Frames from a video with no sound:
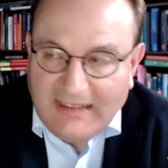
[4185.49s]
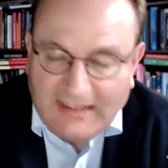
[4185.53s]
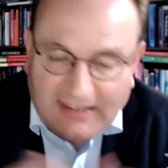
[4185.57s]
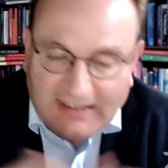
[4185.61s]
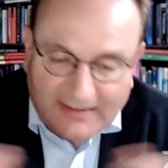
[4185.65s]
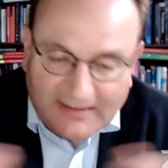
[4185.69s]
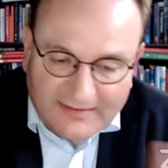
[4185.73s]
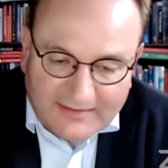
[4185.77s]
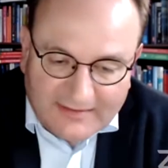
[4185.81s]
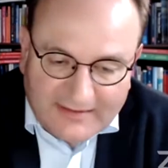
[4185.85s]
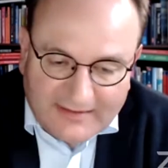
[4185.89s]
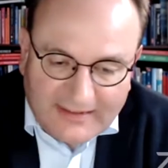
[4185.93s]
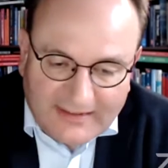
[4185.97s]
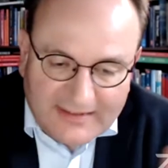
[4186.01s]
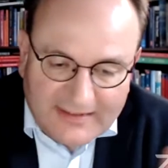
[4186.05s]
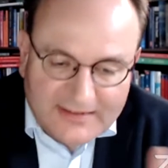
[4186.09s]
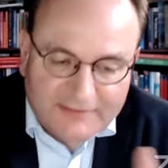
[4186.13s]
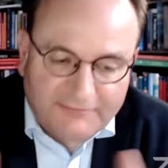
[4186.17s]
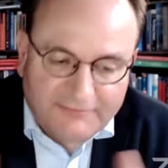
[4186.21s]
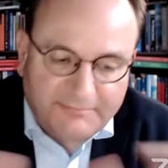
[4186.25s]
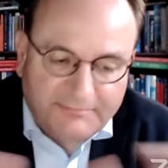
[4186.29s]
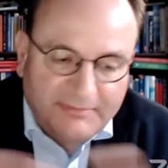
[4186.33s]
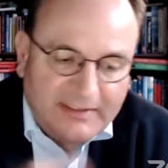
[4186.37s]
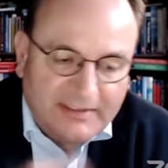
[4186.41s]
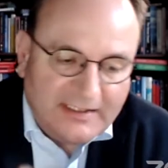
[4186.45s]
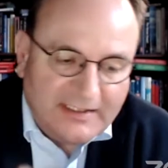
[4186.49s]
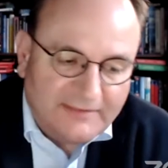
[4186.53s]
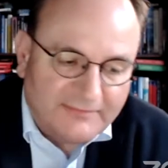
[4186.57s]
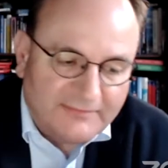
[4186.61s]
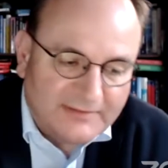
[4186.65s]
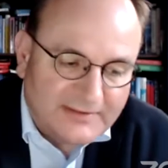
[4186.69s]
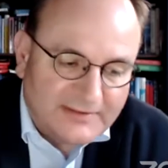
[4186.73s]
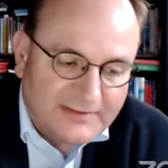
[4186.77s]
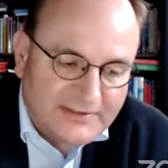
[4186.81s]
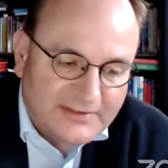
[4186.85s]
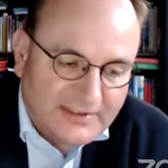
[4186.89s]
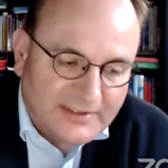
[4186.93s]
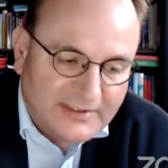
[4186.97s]
Other kinds of
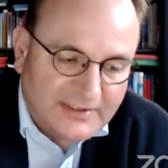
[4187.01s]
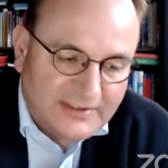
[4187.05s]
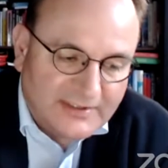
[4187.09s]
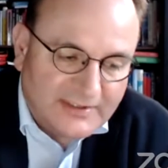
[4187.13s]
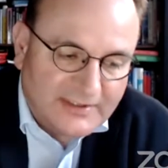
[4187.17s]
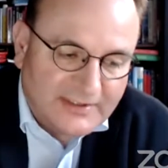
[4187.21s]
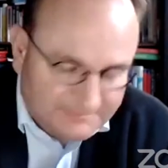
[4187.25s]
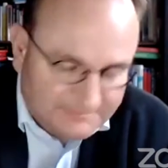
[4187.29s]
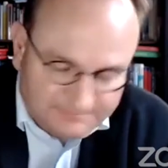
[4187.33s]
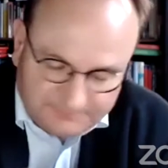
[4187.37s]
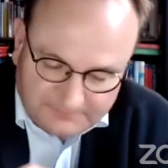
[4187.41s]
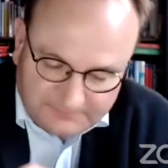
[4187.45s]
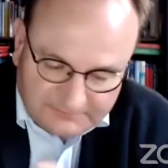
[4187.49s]
behavioral change.